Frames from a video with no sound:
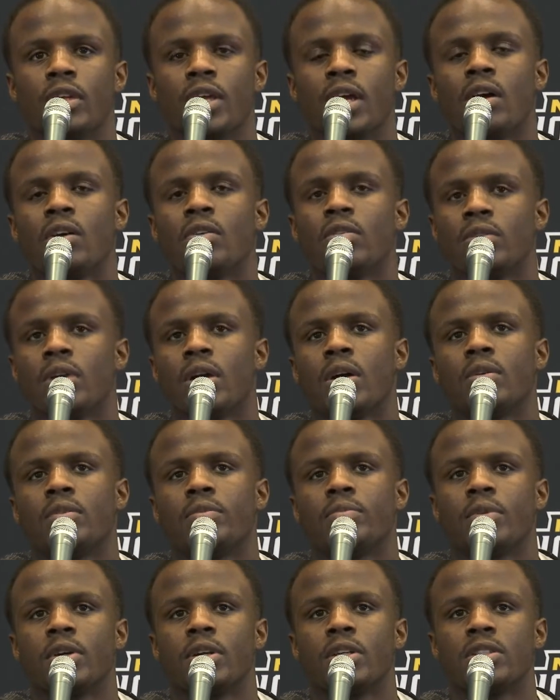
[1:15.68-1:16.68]
Yeah, I would
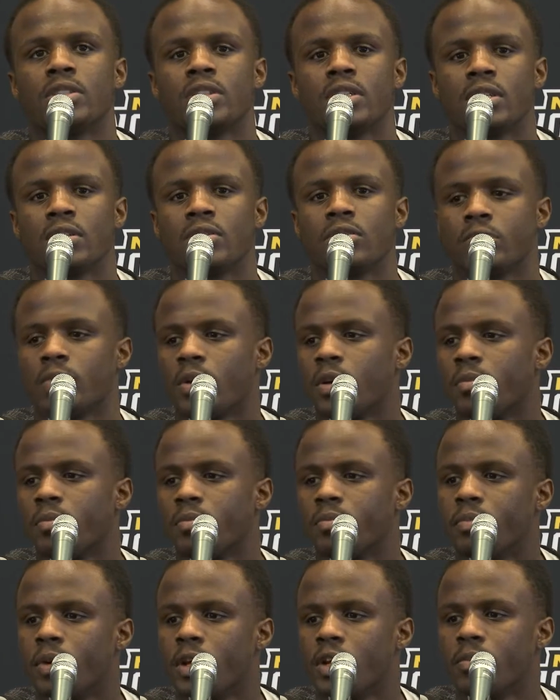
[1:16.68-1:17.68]
probably say it was my
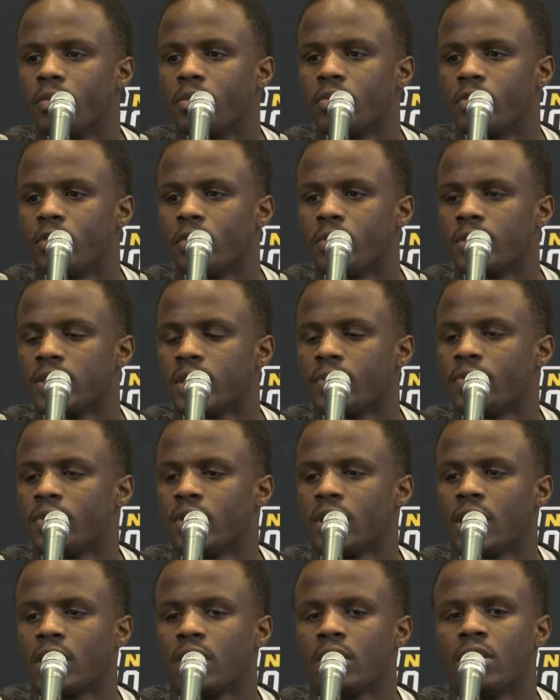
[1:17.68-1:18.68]
better performance. I feel
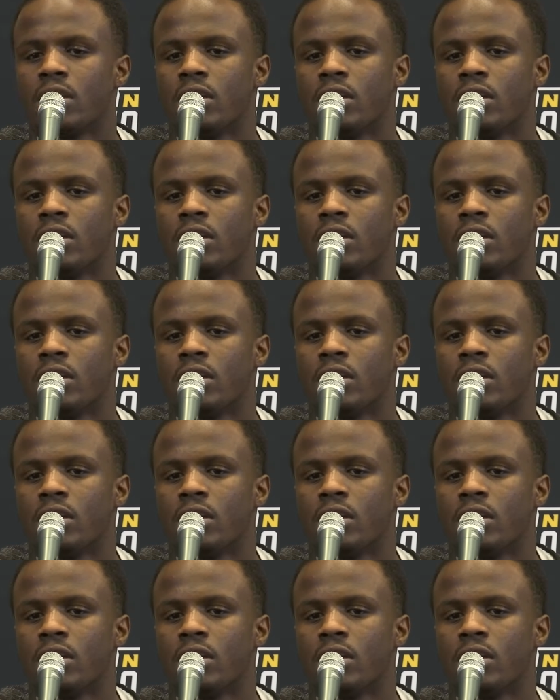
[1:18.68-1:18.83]
like